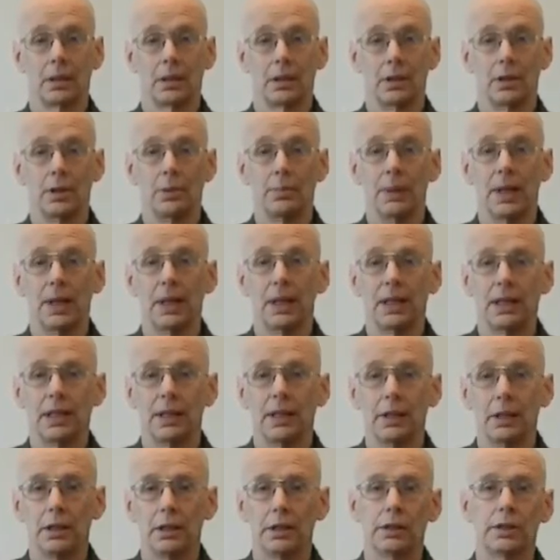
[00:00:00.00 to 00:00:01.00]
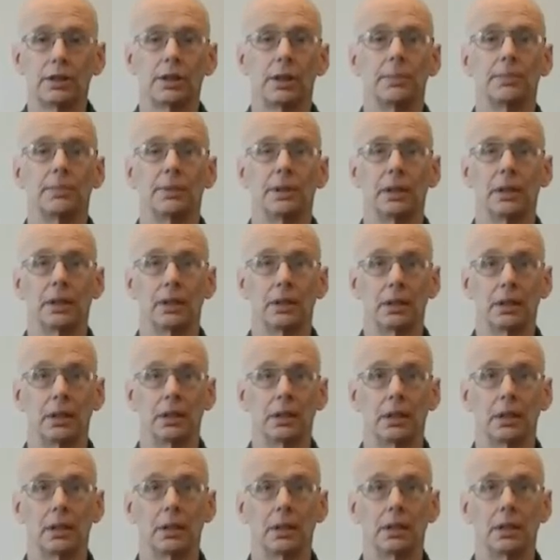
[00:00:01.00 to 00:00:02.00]
You may hear something
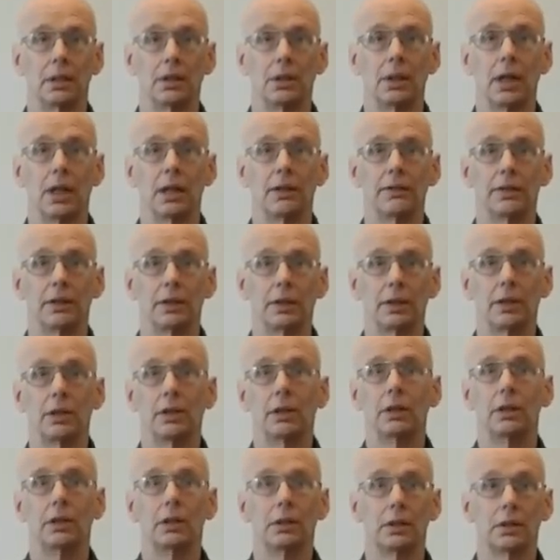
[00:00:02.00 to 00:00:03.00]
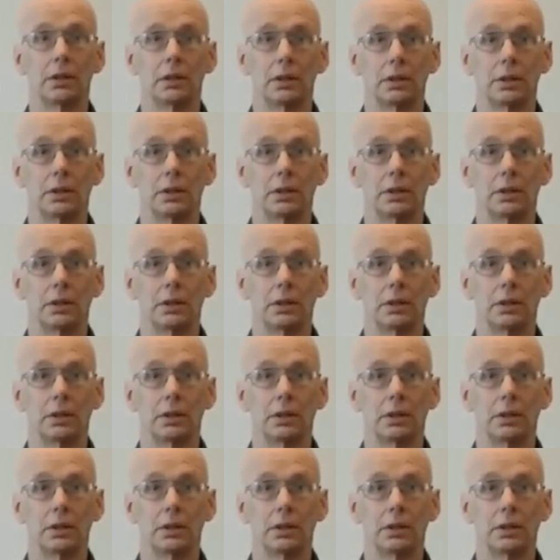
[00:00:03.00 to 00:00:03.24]
you haven't heard